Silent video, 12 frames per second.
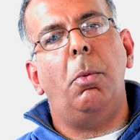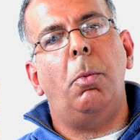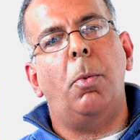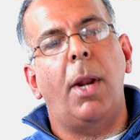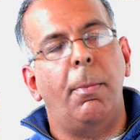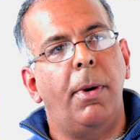
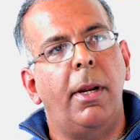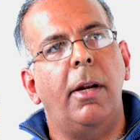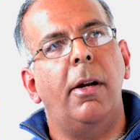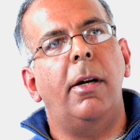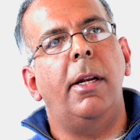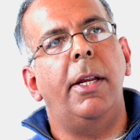what I'm
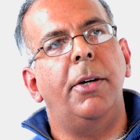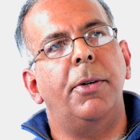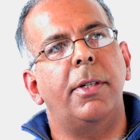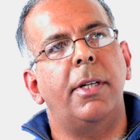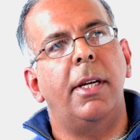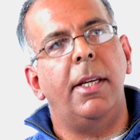particularly
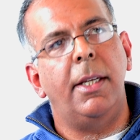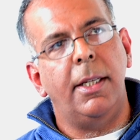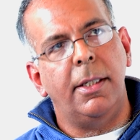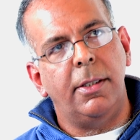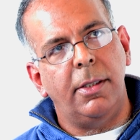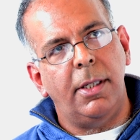interested in
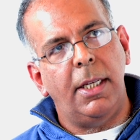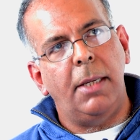is